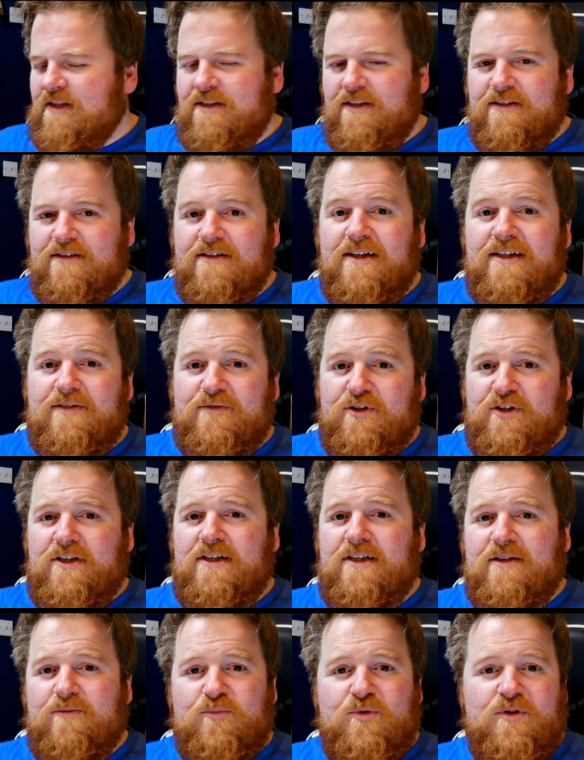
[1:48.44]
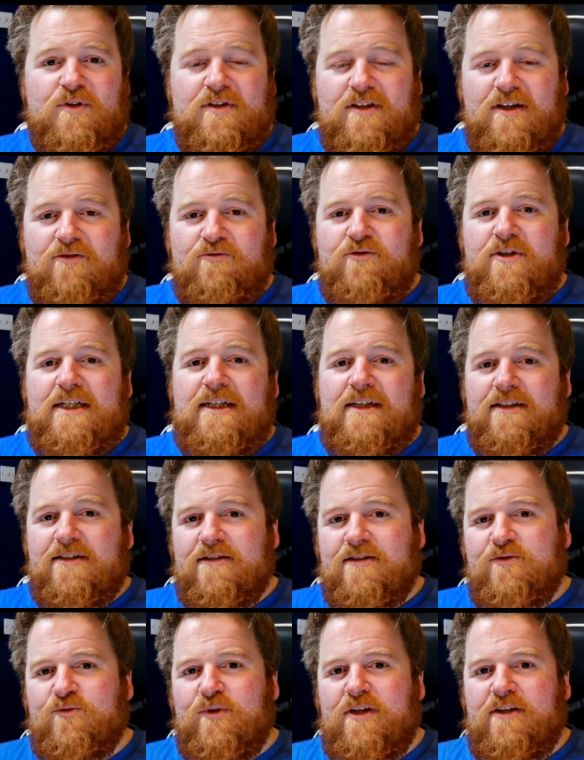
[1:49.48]
it's, it's kind of annoying, but that really isn't
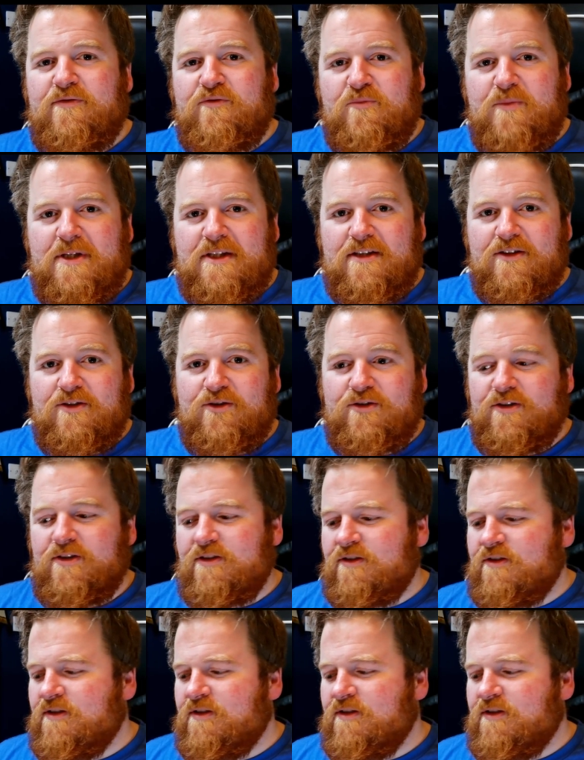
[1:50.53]
the way for me to look at it.